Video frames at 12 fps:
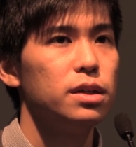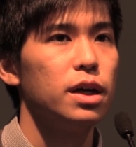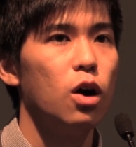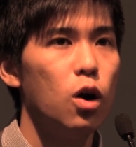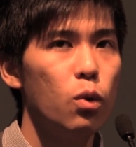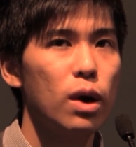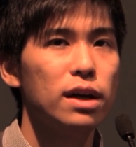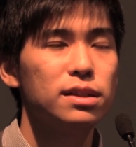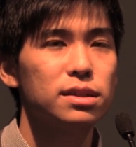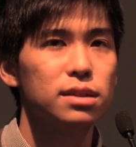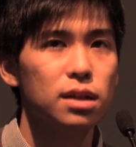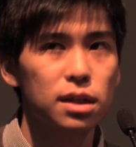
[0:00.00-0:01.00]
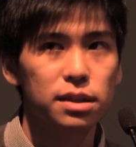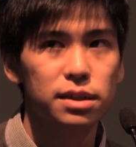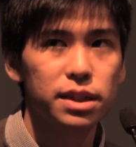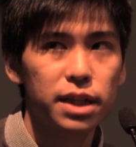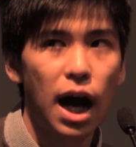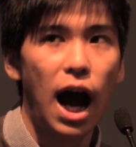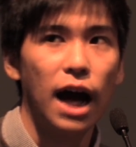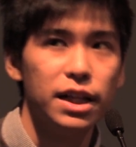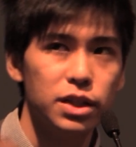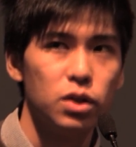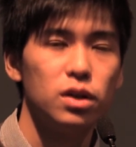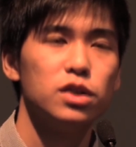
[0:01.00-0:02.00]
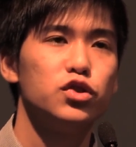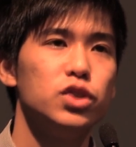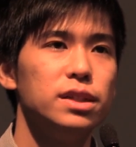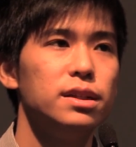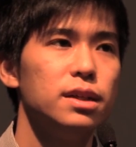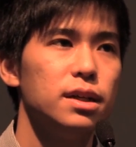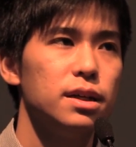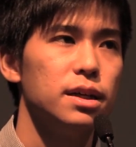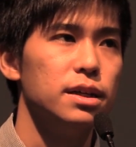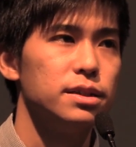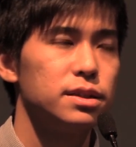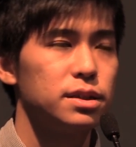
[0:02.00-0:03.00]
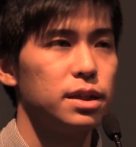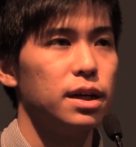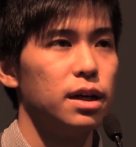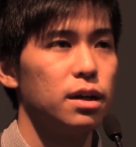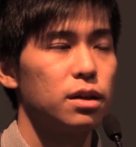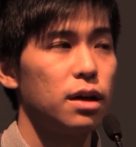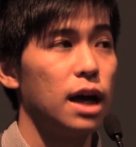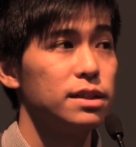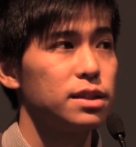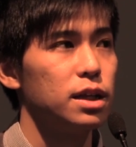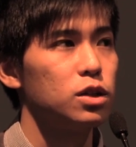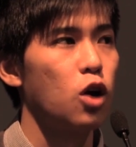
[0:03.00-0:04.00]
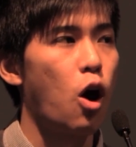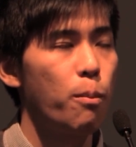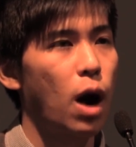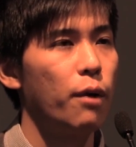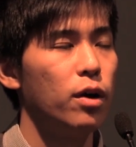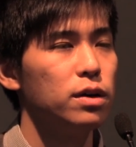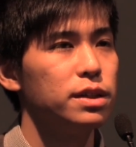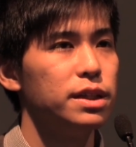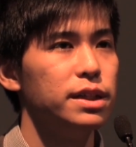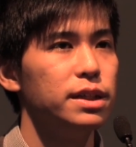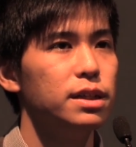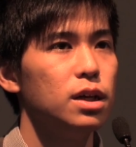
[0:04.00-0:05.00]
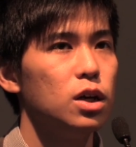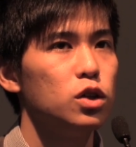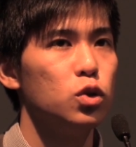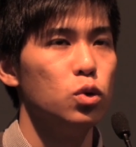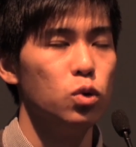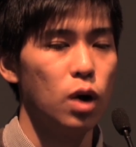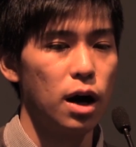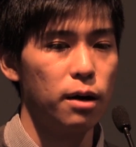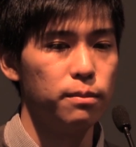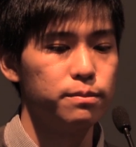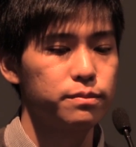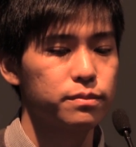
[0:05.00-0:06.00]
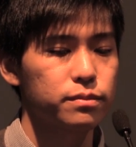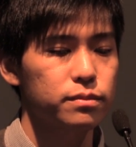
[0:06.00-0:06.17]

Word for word: They always see ideology is their, as their top priority to um,